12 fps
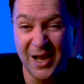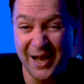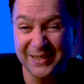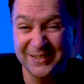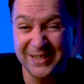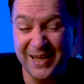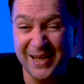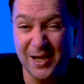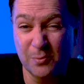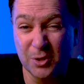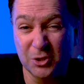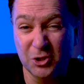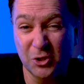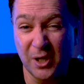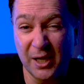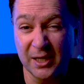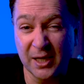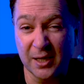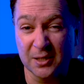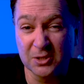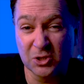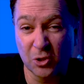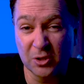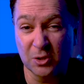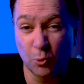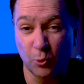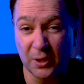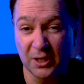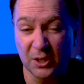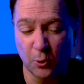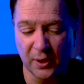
And today I'm going to show you how to get started really